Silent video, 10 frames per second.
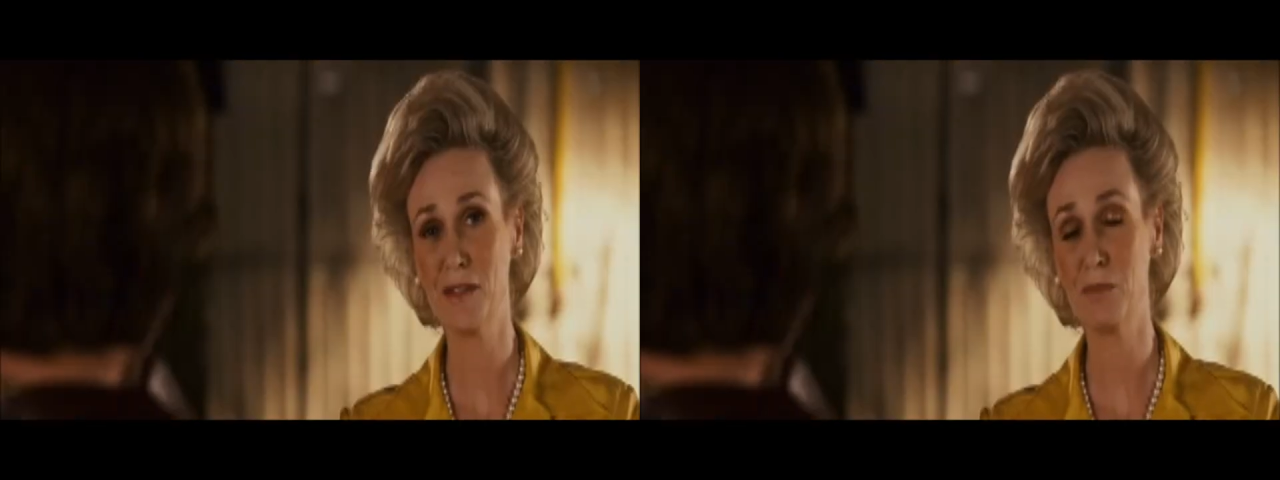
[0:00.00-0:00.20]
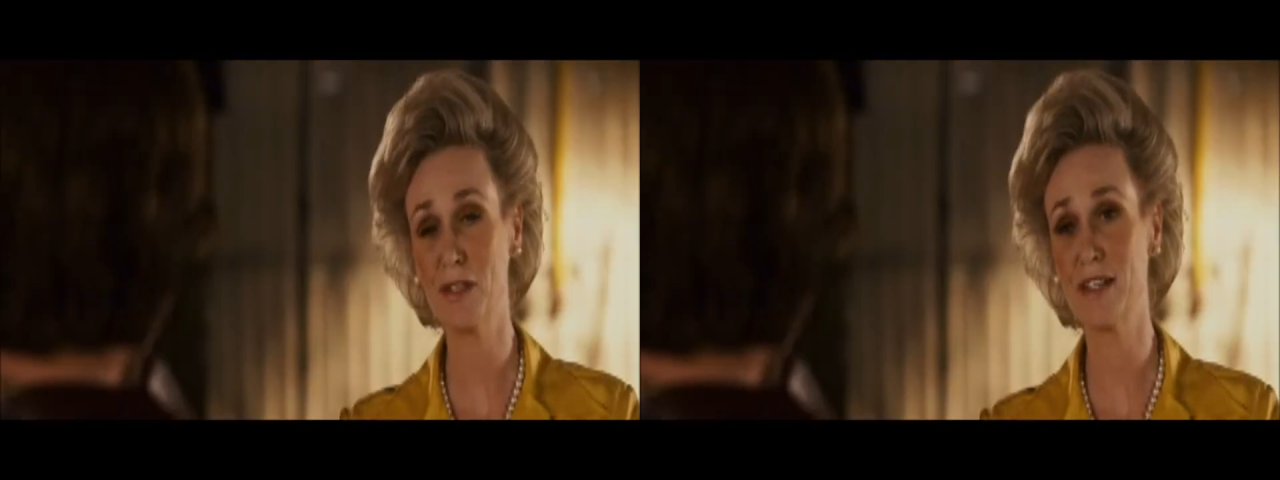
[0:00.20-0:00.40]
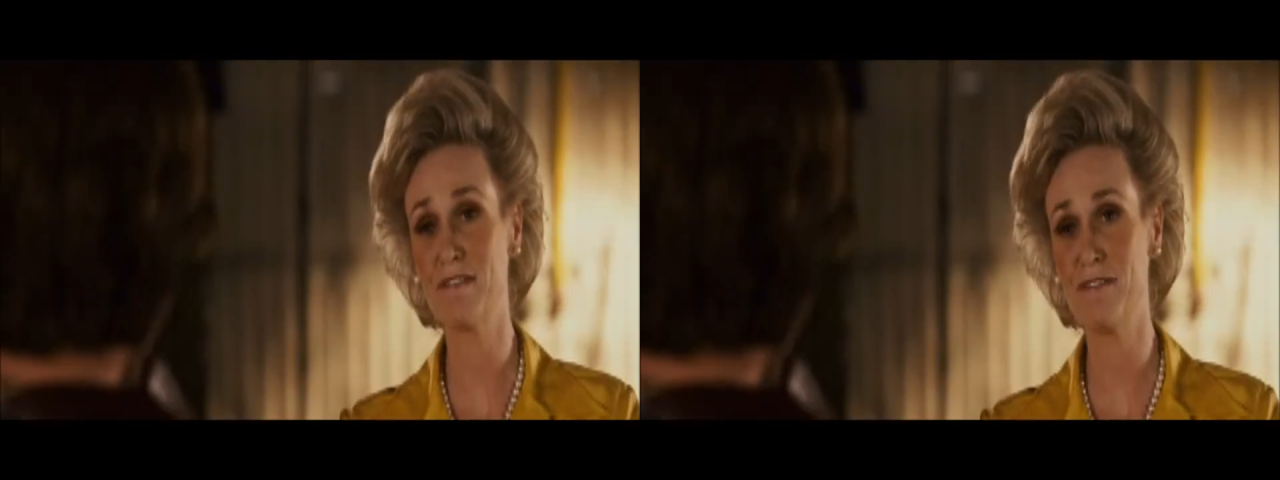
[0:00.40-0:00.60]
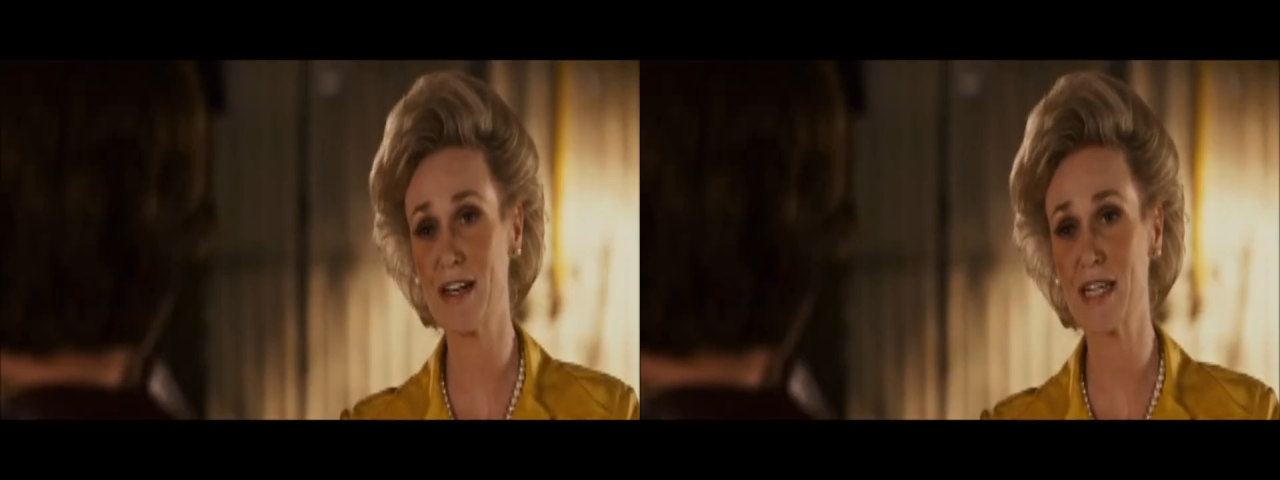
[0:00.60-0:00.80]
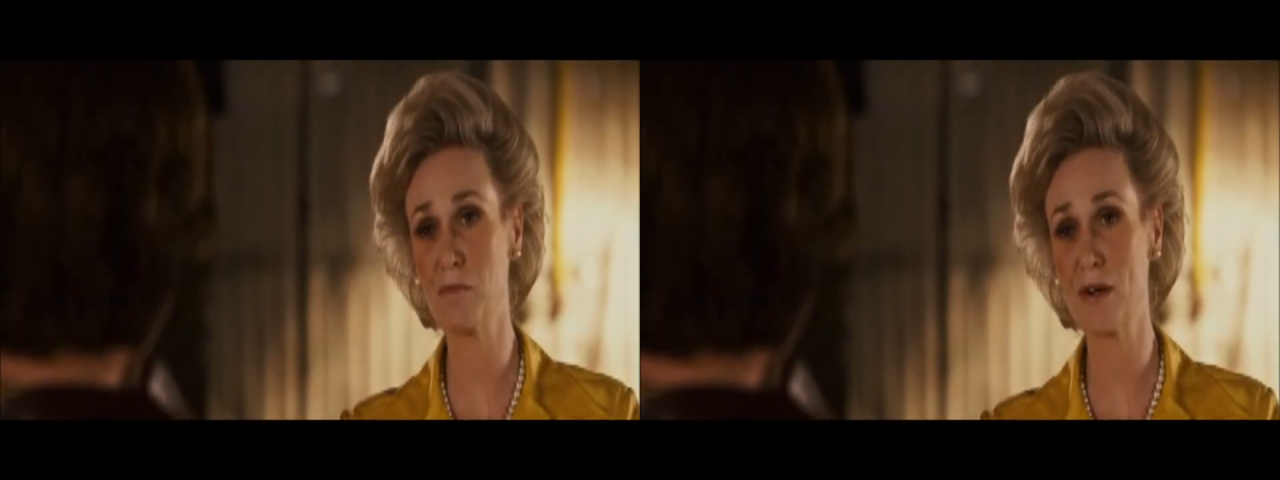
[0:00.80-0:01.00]
want to blow your
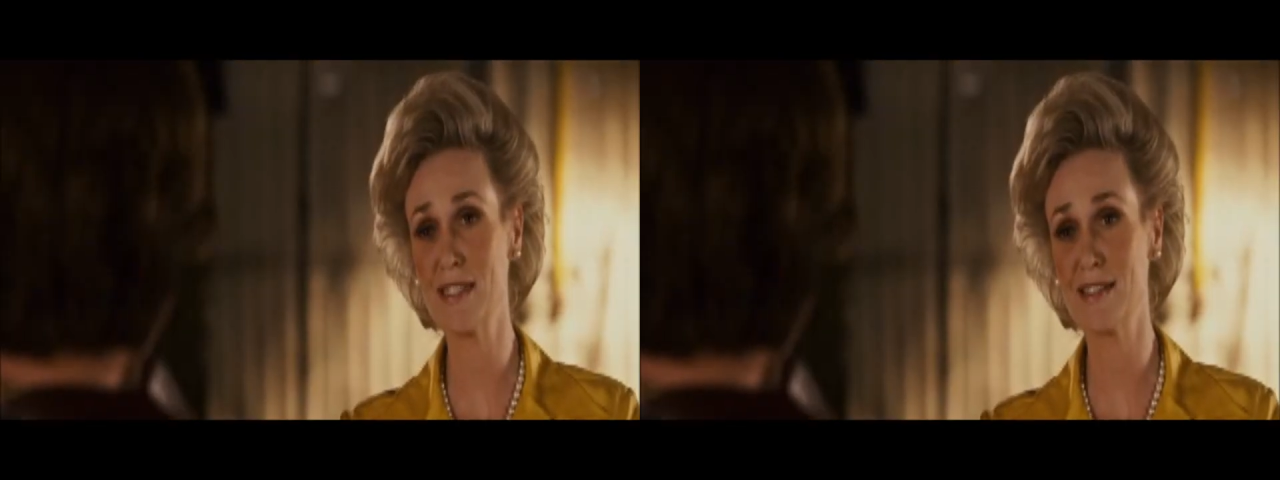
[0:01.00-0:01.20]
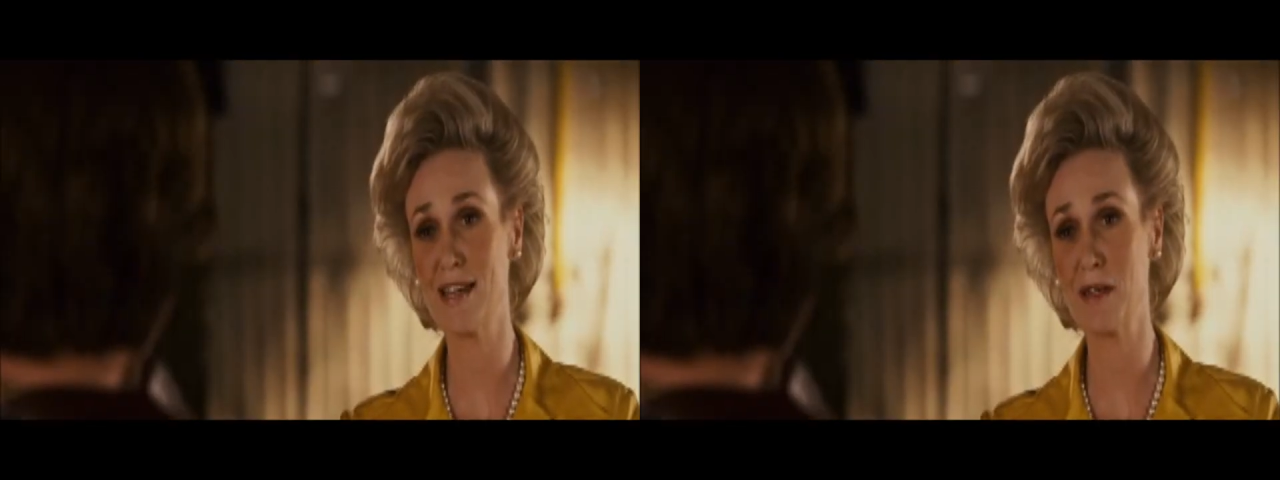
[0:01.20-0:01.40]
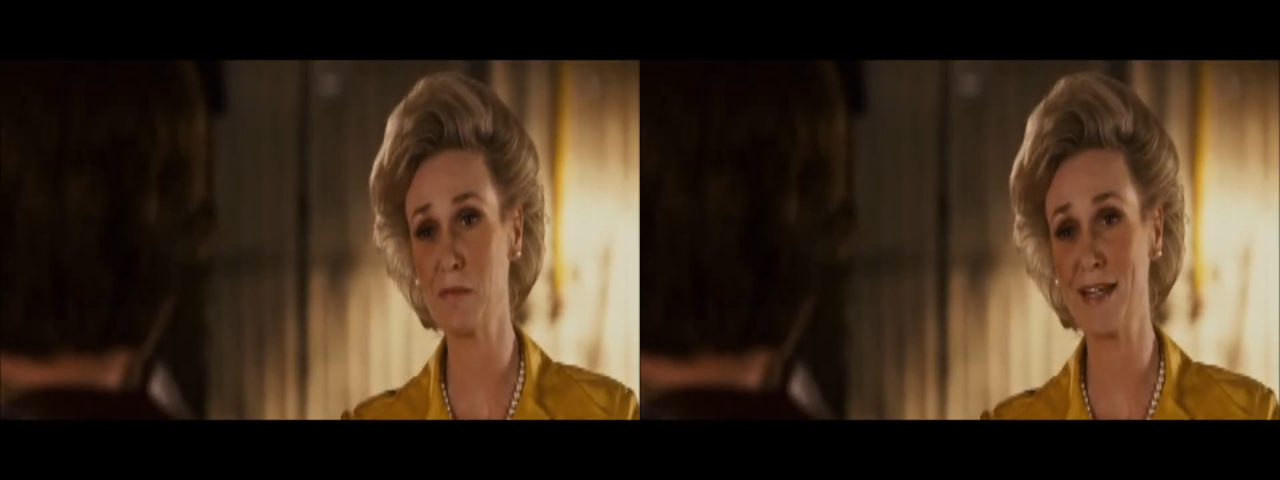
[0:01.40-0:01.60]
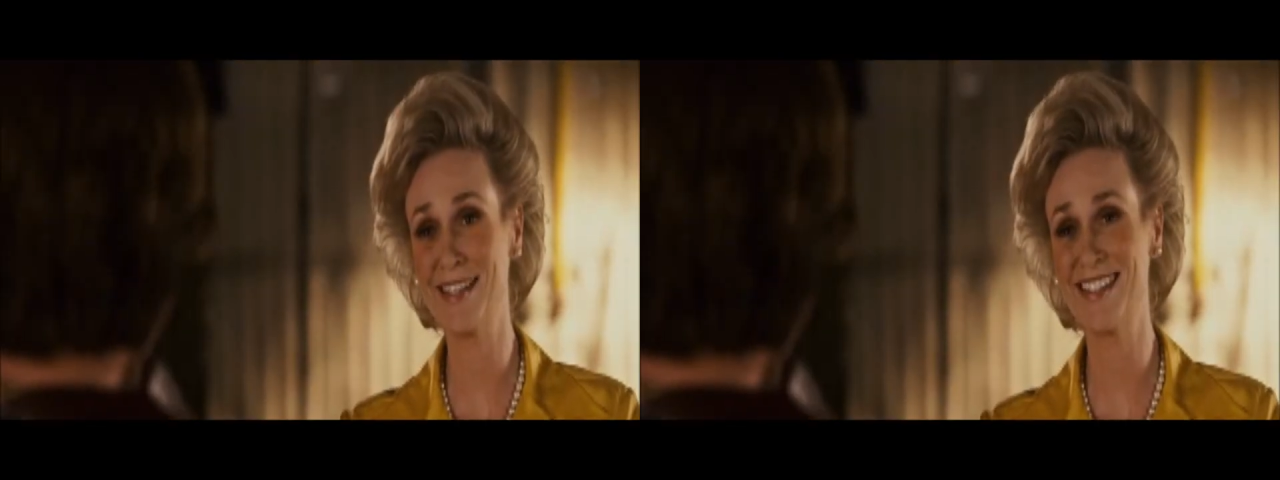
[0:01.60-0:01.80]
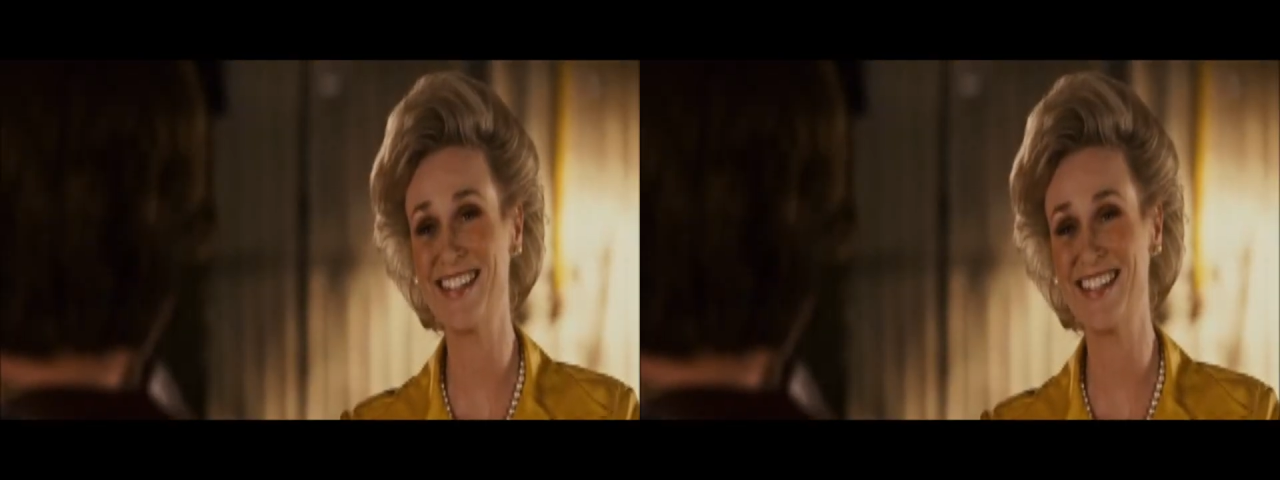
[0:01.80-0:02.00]
fucking brains out, I'll
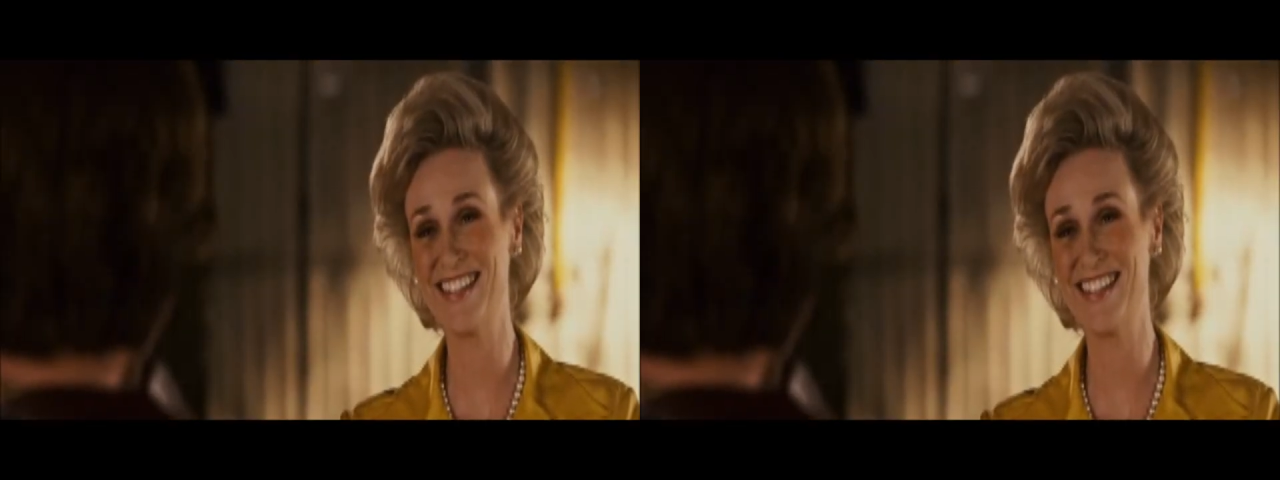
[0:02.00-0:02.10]
bet.